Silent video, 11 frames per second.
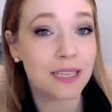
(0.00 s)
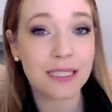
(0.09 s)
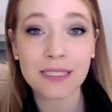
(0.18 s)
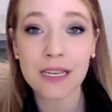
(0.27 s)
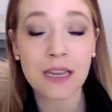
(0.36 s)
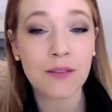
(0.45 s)

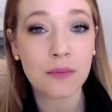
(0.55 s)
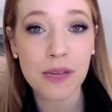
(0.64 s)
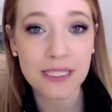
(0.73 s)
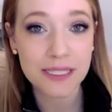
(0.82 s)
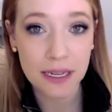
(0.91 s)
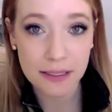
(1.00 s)
doesn't even
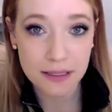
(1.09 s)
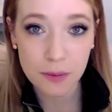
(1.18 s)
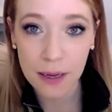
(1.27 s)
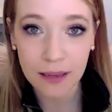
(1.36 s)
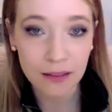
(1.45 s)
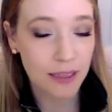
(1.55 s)
make sense,
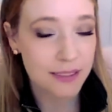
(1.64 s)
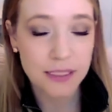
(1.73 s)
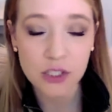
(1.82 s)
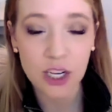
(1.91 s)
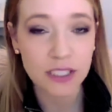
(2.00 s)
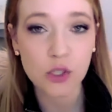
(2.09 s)
right? That's
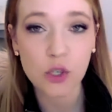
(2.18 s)
just